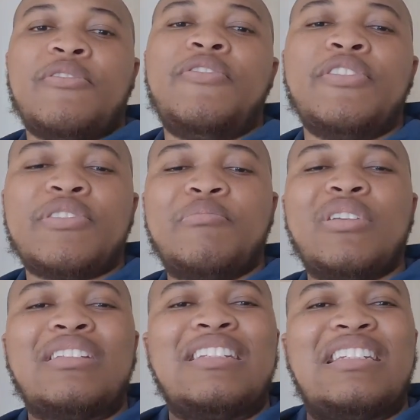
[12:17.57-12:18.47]
It feels a
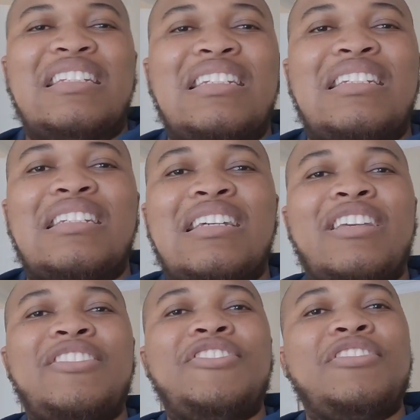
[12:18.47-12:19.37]
bit
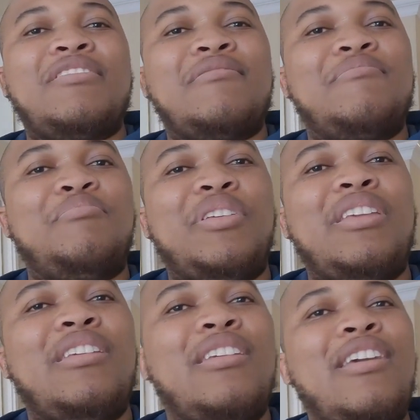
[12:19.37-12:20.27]
shouldn't
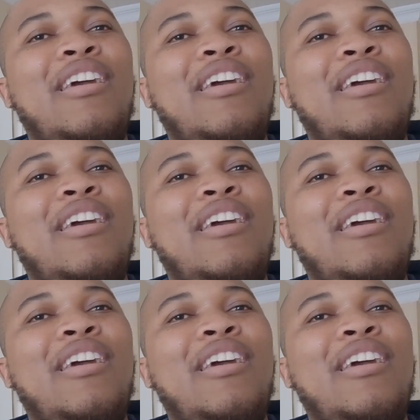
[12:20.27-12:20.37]
be,